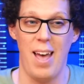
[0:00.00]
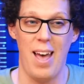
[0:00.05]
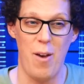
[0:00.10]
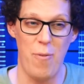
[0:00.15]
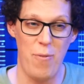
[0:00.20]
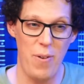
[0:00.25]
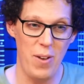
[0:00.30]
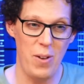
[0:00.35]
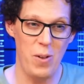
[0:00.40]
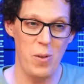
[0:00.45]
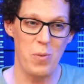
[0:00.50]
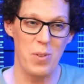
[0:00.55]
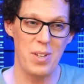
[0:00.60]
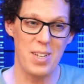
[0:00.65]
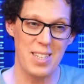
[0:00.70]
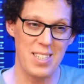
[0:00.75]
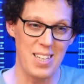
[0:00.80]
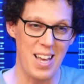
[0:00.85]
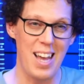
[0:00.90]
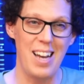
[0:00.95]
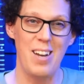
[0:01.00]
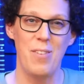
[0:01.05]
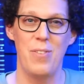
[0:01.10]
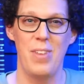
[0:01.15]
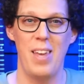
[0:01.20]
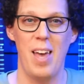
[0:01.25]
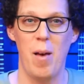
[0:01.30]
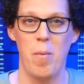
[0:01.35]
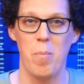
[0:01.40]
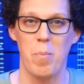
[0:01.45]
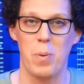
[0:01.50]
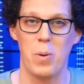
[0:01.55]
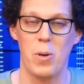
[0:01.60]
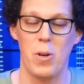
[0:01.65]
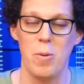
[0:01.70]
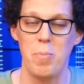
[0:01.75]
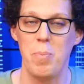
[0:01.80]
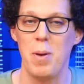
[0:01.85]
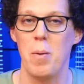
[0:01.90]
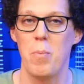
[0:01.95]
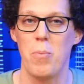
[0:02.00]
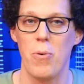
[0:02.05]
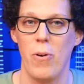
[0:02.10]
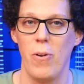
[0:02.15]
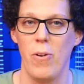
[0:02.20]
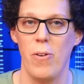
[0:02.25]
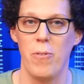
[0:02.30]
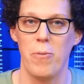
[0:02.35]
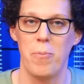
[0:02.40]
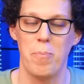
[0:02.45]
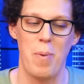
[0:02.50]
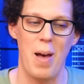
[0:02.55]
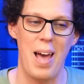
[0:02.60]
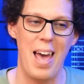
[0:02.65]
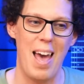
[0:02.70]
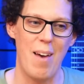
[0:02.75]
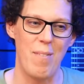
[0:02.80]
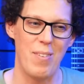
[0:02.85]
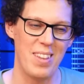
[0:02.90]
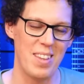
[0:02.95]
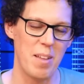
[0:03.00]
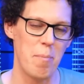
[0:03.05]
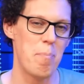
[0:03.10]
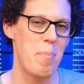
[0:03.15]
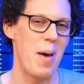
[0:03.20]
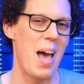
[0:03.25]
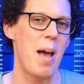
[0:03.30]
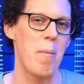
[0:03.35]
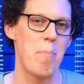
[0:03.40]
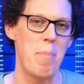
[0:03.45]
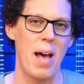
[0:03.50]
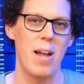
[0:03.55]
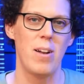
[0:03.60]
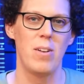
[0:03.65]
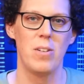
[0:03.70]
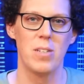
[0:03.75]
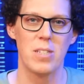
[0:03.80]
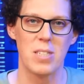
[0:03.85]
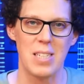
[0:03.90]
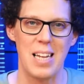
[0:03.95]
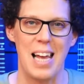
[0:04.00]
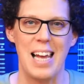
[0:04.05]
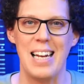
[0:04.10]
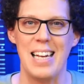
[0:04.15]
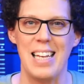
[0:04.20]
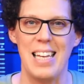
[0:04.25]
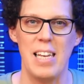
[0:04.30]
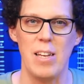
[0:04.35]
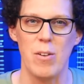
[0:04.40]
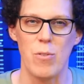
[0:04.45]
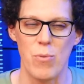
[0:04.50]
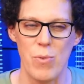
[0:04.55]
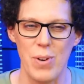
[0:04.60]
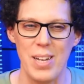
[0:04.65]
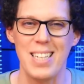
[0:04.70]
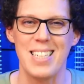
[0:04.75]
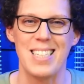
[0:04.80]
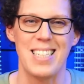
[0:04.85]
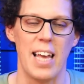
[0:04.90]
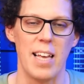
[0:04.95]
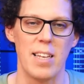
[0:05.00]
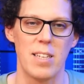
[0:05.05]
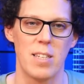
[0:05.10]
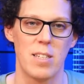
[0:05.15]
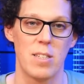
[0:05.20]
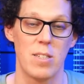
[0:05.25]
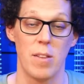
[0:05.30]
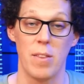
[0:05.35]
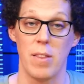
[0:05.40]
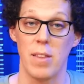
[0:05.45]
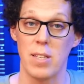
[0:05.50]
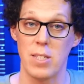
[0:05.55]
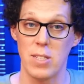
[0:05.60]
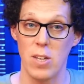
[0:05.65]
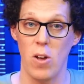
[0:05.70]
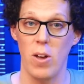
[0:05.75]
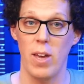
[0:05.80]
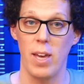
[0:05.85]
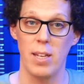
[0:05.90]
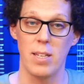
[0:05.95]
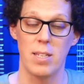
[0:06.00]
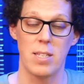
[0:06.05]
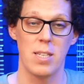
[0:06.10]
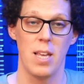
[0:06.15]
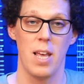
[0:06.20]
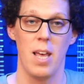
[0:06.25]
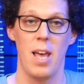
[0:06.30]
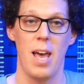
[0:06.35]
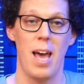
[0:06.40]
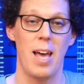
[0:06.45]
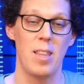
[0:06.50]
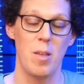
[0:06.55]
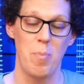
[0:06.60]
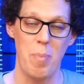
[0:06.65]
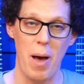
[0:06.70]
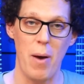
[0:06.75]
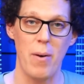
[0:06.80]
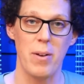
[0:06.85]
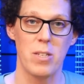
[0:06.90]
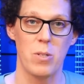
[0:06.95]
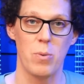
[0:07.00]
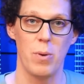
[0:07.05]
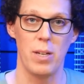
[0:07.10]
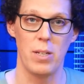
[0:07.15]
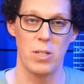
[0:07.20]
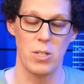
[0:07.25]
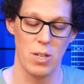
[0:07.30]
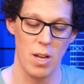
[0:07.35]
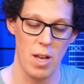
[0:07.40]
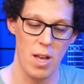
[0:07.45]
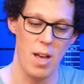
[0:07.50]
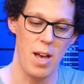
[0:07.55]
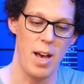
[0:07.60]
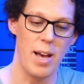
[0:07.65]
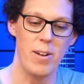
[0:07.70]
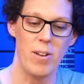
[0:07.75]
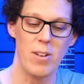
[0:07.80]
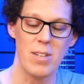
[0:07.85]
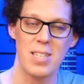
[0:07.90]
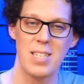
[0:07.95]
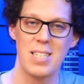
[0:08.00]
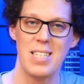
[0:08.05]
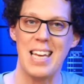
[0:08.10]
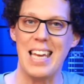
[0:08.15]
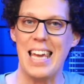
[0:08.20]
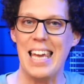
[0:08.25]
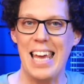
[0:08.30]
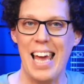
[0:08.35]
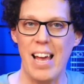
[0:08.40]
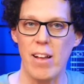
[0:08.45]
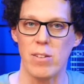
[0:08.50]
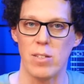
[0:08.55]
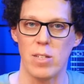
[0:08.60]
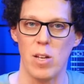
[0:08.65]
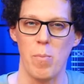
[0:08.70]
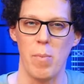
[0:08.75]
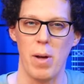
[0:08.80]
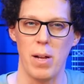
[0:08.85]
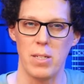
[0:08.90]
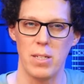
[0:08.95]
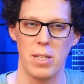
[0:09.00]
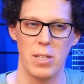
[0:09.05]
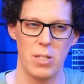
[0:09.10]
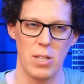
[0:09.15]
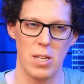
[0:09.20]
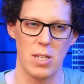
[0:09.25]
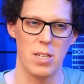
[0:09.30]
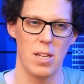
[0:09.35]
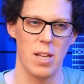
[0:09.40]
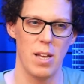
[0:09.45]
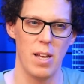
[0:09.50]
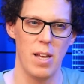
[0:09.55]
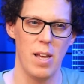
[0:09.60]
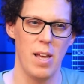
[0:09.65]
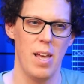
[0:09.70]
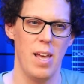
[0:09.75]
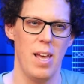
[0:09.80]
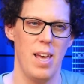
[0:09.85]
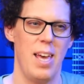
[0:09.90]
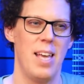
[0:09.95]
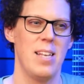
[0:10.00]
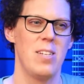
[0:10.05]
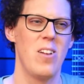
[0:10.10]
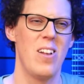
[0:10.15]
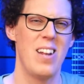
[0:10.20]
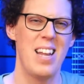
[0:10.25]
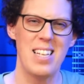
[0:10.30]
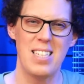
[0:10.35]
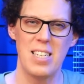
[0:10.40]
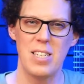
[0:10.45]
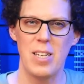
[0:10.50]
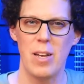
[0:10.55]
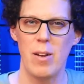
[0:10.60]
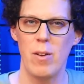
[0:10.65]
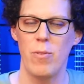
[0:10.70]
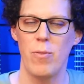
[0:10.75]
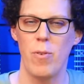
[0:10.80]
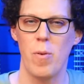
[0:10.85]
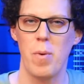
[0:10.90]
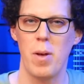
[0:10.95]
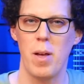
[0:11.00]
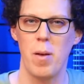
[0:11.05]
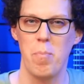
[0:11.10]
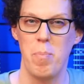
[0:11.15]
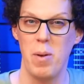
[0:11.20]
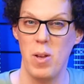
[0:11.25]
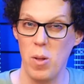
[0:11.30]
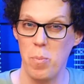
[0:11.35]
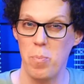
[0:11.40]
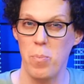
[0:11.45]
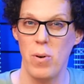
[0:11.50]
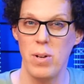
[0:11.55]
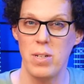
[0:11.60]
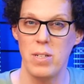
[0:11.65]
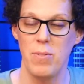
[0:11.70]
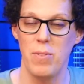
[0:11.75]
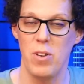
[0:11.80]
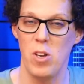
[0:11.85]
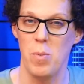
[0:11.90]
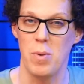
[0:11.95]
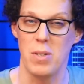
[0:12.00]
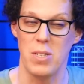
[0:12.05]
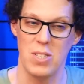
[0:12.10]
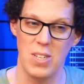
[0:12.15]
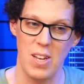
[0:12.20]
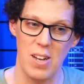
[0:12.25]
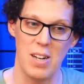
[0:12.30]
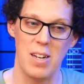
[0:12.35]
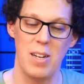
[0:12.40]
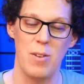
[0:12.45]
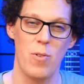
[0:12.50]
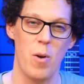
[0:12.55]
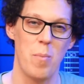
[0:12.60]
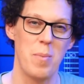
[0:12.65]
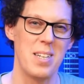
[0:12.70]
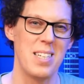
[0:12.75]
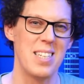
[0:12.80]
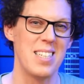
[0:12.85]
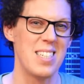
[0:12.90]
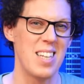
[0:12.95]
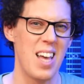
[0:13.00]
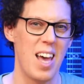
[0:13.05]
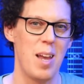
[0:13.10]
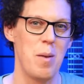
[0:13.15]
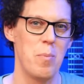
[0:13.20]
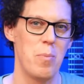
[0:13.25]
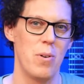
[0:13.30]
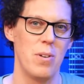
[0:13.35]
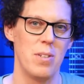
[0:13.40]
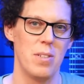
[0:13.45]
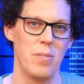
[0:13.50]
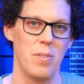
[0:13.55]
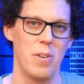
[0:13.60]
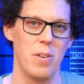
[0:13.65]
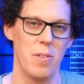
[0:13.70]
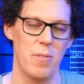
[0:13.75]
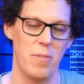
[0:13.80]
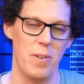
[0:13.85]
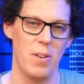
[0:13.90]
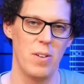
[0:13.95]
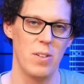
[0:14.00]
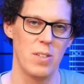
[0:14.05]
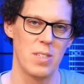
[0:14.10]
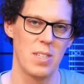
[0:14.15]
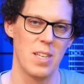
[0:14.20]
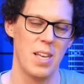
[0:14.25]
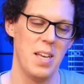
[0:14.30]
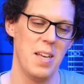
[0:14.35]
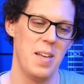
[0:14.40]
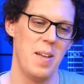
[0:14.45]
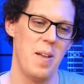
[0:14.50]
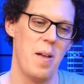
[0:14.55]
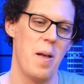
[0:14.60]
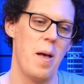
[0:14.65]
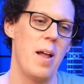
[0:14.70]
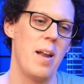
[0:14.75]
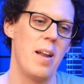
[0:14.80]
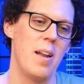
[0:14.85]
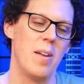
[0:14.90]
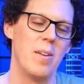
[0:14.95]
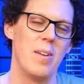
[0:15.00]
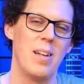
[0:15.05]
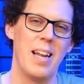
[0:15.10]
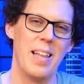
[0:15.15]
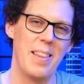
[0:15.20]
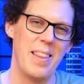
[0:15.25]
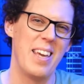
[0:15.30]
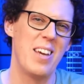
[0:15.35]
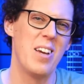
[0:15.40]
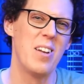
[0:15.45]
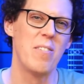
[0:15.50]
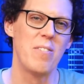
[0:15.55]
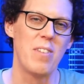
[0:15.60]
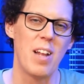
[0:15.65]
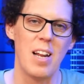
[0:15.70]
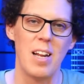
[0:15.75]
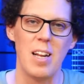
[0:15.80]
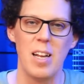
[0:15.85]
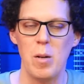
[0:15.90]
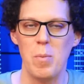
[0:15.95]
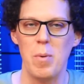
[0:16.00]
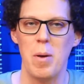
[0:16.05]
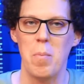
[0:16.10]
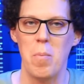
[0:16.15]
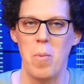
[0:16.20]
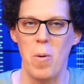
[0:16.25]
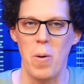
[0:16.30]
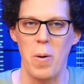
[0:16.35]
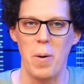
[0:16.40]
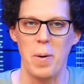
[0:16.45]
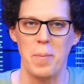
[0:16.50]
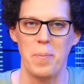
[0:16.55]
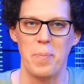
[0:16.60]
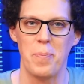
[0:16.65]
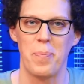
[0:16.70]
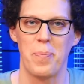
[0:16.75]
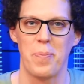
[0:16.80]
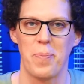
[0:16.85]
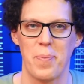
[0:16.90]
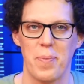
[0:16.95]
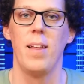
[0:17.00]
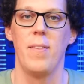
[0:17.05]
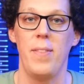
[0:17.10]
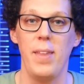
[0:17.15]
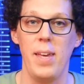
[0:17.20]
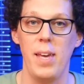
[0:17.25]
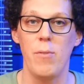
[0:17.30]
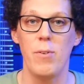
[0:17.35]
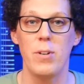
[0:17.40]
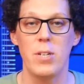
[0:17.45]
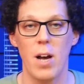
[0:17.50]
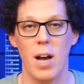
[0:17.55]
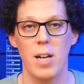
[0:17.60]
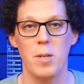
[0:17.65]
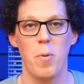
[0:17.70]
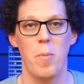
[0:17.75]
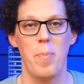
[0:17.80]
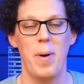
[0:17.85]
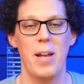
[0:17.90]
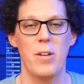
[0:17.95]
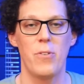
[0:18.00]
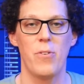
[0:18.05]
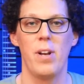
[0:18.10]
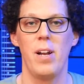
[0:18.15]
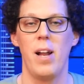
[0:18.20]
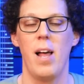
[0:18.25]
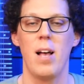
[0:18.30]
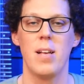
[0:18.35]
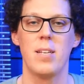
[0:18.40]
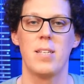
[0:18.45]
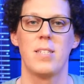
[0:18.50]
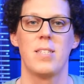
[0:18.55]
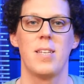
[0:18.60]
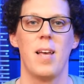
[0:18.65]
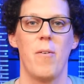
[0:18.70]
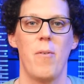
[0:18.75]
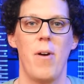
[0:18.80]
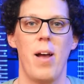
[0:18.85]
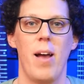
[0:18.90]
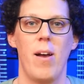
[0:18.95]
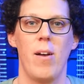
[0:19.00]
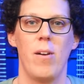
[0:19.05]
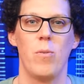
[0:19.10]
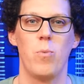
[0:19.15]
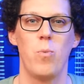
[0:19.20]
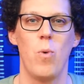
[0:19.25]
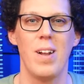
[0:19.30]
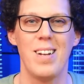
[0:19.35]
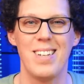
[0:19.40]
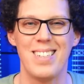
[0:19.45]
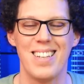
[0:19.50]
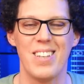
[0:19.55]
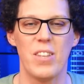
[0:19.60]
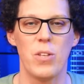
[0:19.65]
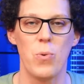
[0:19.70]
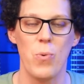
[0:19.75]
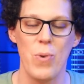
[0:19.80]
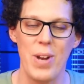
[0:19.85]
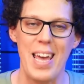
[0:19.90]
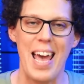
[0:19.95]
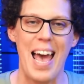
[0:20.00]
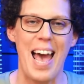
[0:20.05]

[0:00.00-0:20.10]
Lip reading: I feel the design of the amp could be improved by having the back panel slightly recessed so that the sockets and the power switch are not sticking out so much. It's not necessary from a build point of view, but certainly from a design point of view. It feels, I don't know, like they could have done a little bit more. The rechargeable battery lasts around 1 to 3